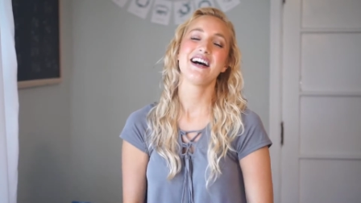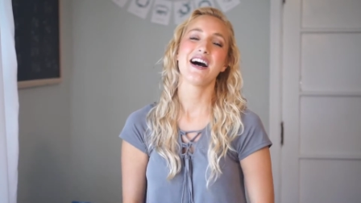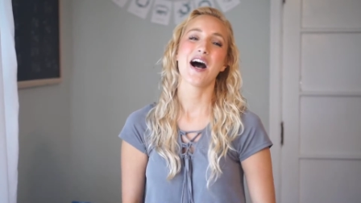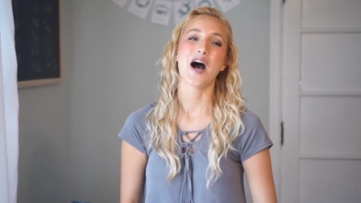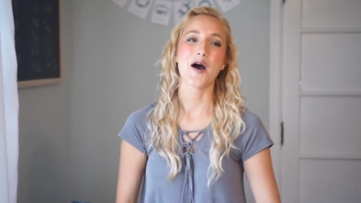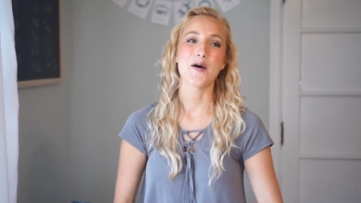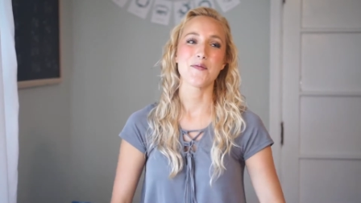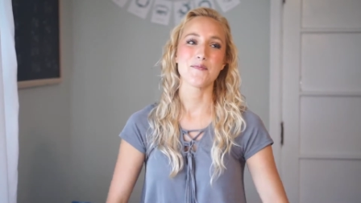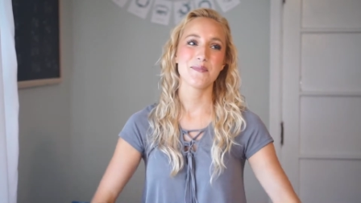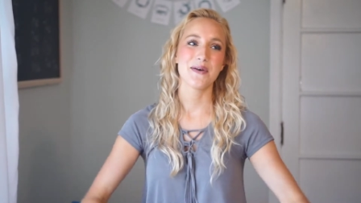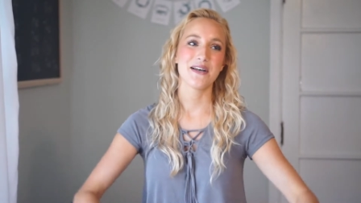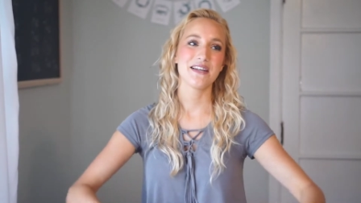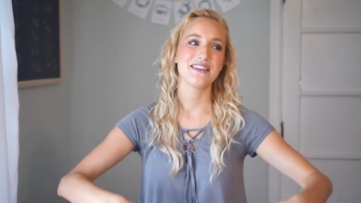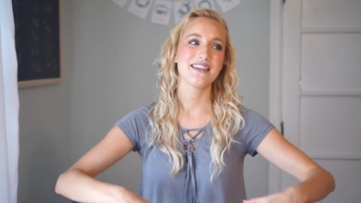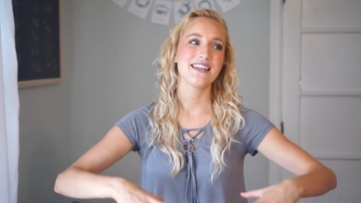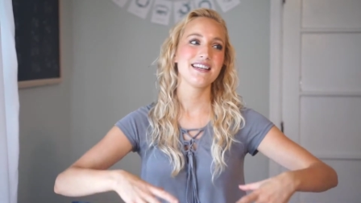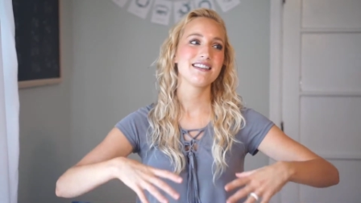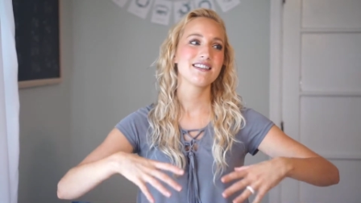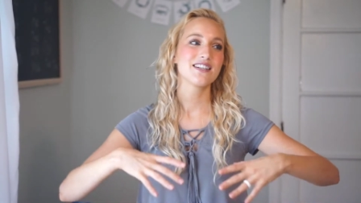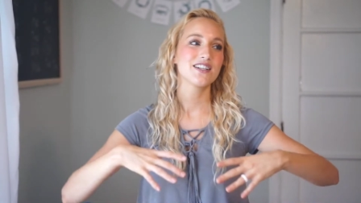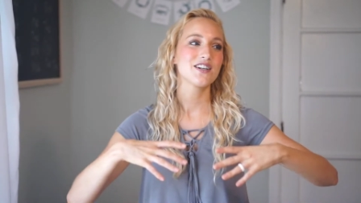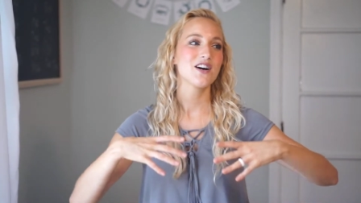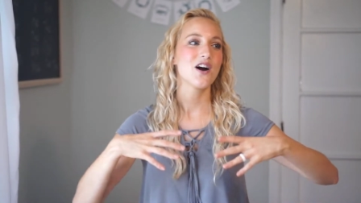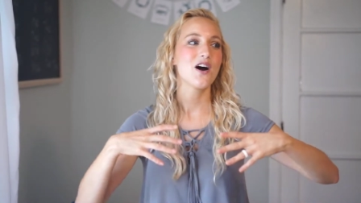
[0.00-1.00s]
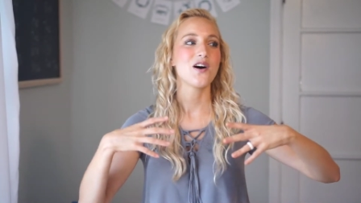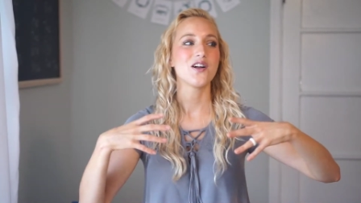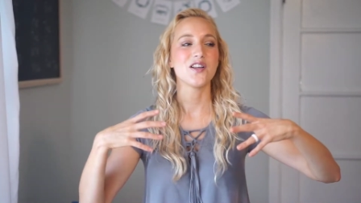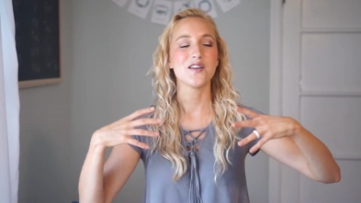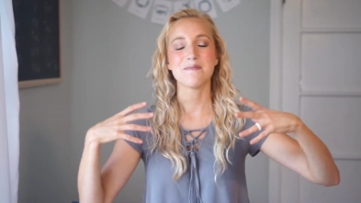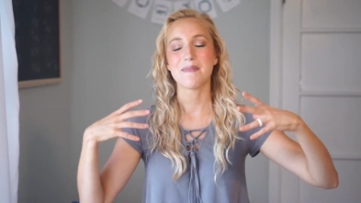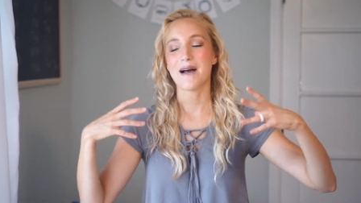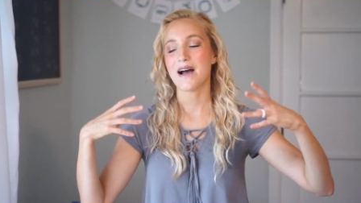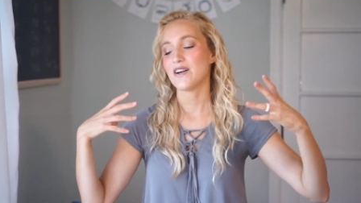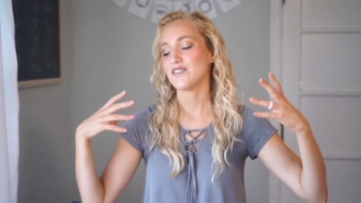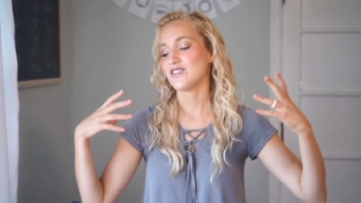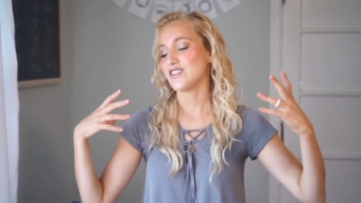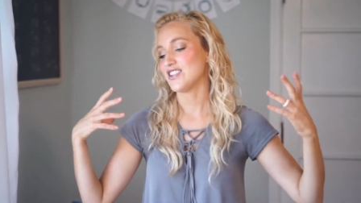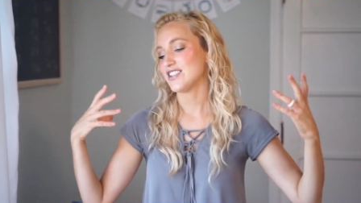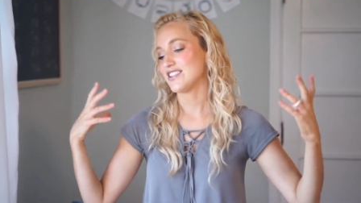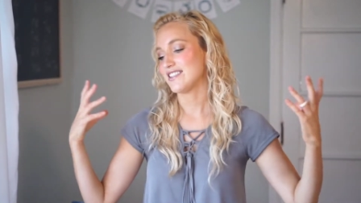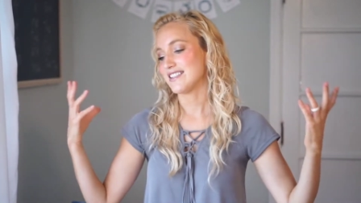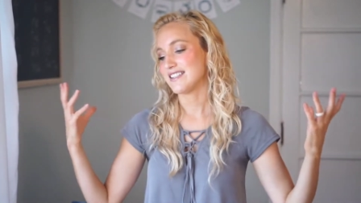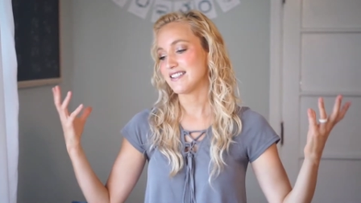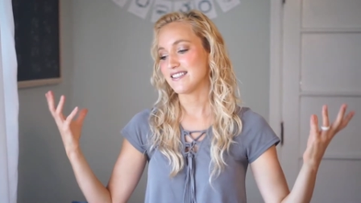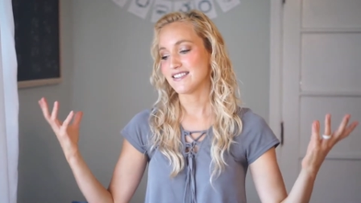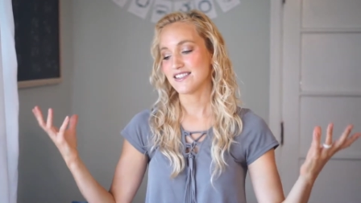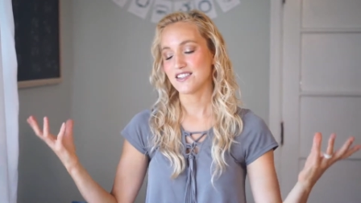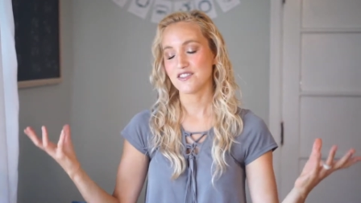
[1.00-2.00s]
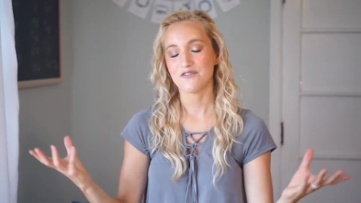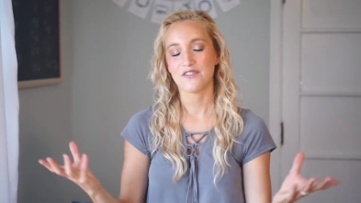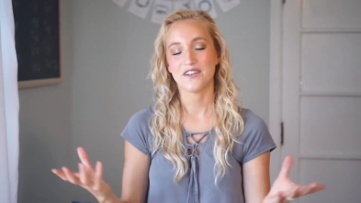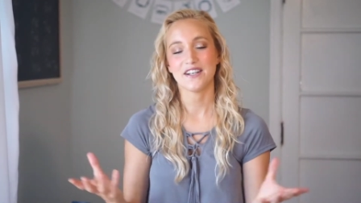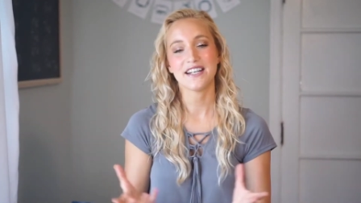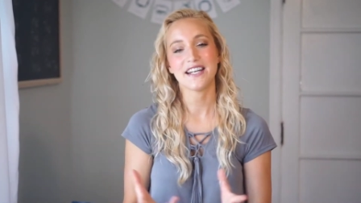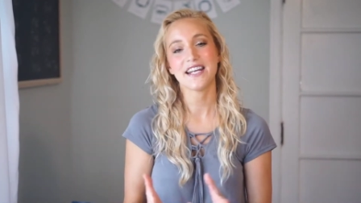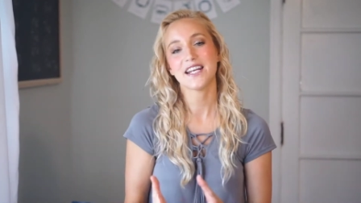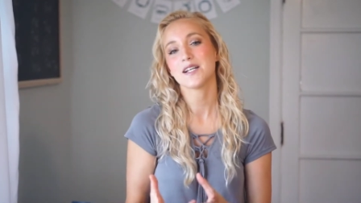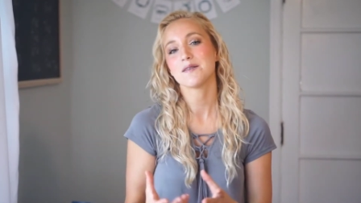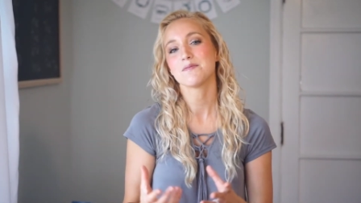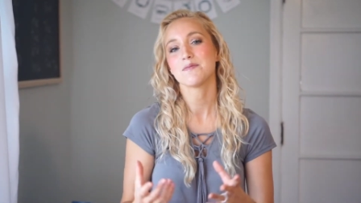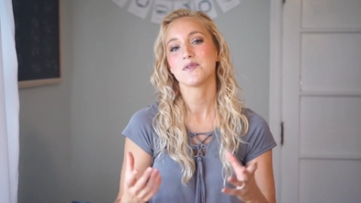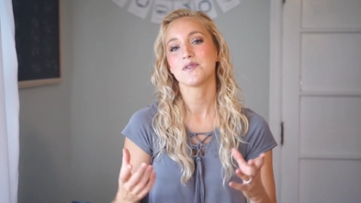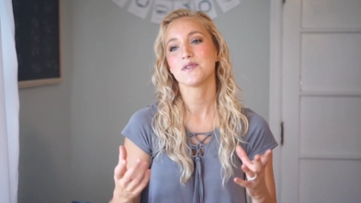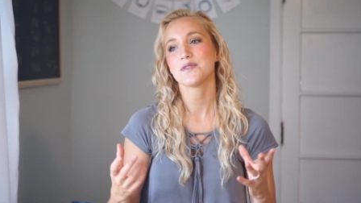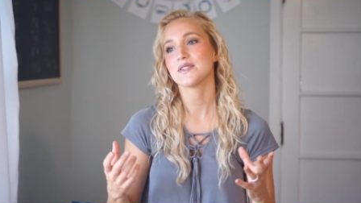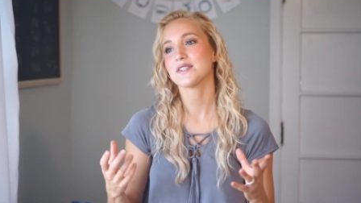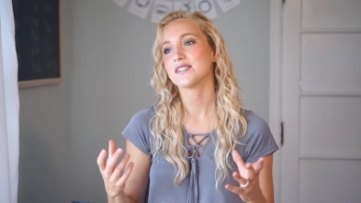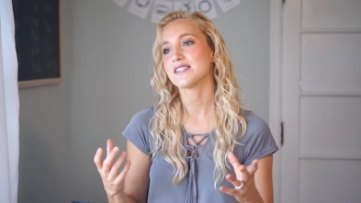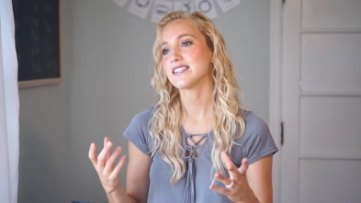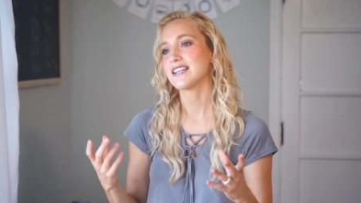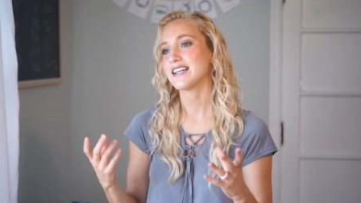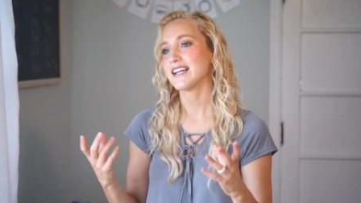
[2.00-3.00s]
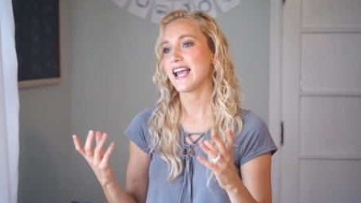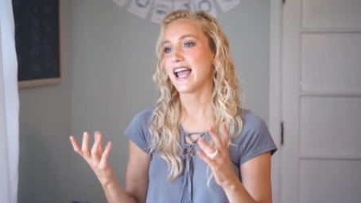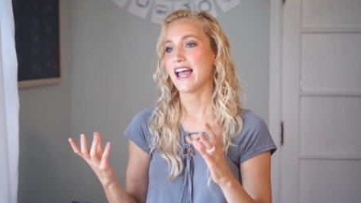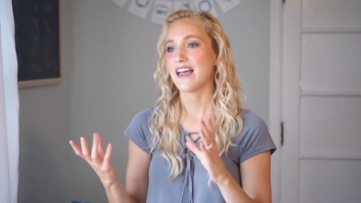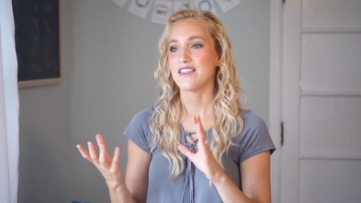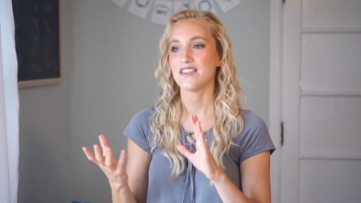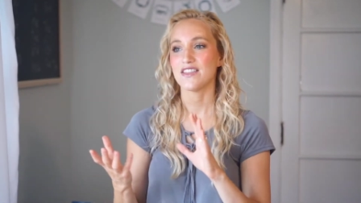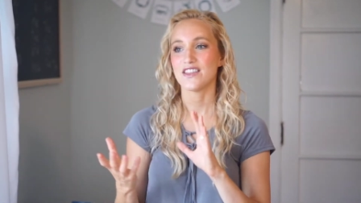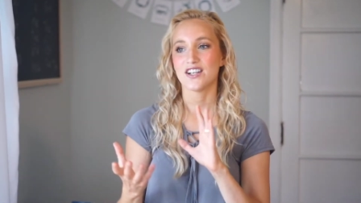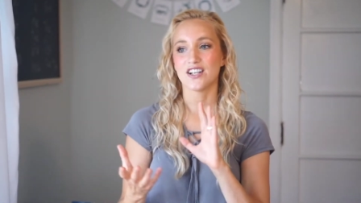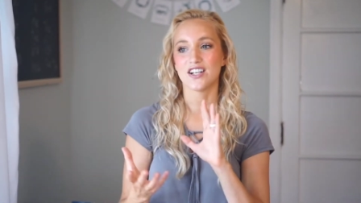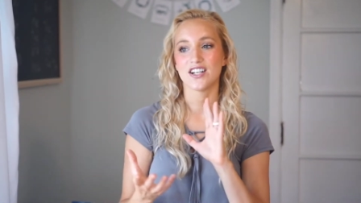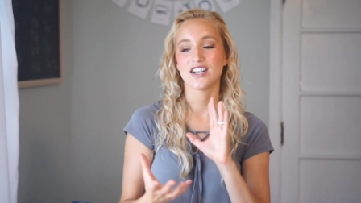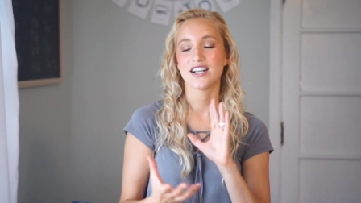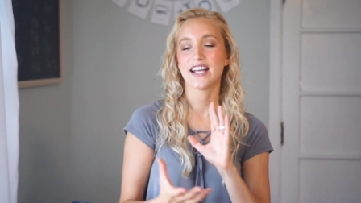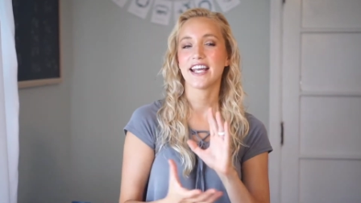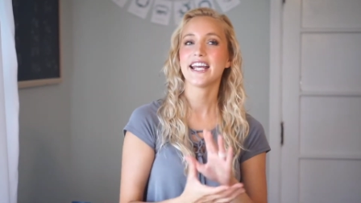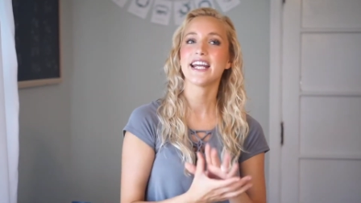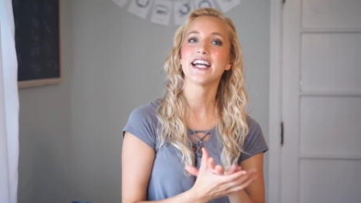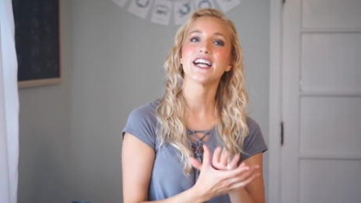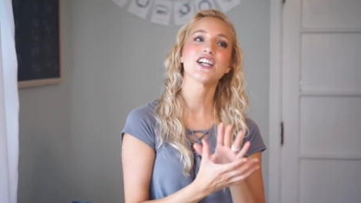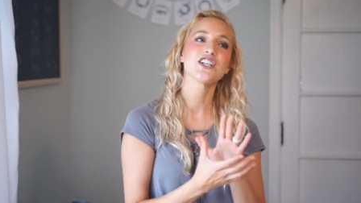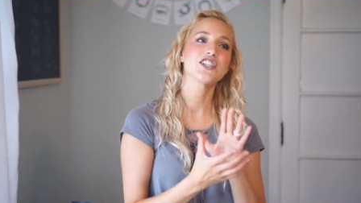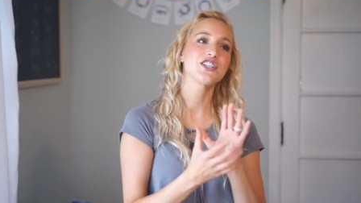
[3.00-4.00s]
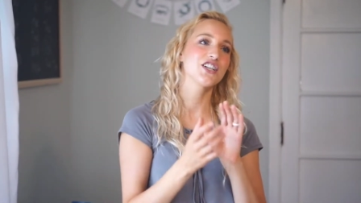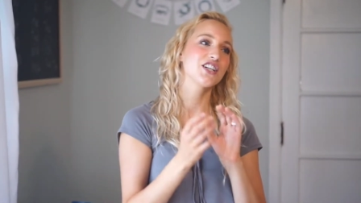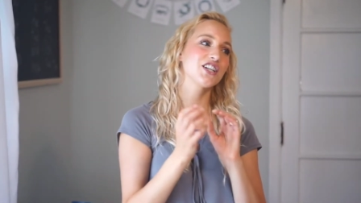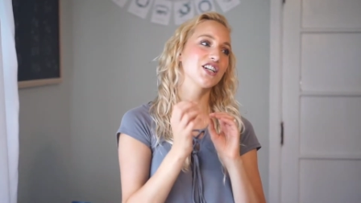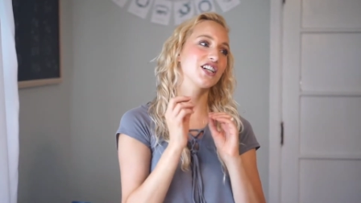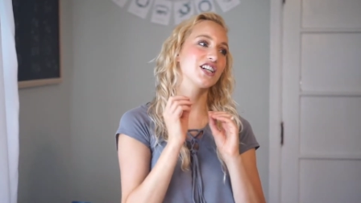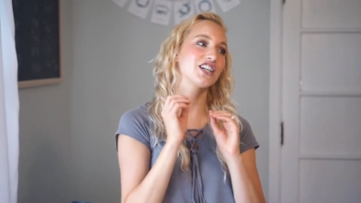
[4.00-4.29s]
But these are all about just these different animals and their character,